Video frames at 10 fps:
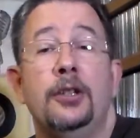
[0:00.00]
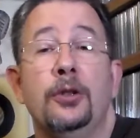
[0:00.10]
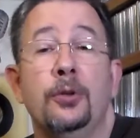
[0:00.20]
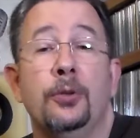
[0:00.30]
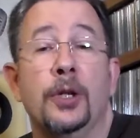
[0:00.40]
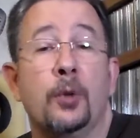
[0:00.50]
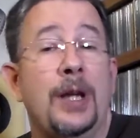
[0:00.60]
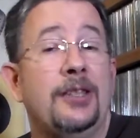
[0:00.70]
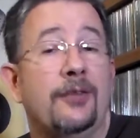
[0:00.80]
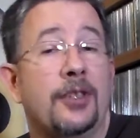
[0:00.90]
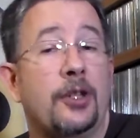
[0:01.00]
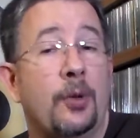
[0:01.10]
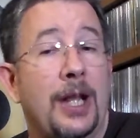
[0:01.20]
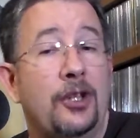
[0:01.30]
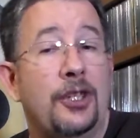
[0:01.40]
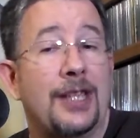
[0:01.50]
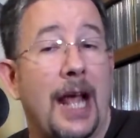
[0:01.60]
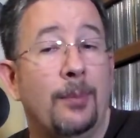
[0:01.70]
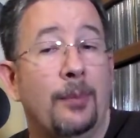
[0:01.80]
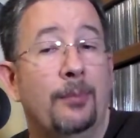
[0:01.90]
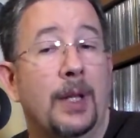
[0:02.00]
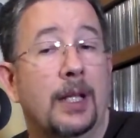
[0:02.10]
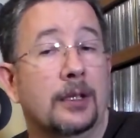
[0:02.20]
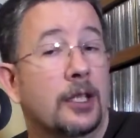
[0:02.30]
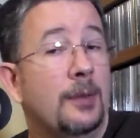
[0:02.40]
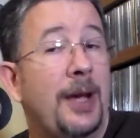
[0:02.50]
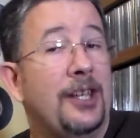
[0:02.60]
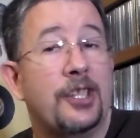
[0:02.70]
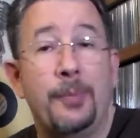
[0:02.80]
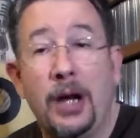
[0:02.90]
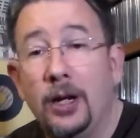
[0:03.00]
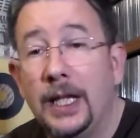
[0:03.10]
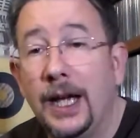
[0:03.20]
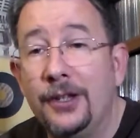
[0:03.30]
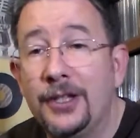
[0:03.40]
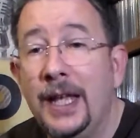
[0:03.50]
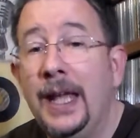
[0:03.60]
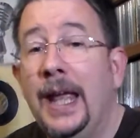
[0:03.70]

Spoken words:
to the Queens of the Stone Age's album Lullabies to Paralyze,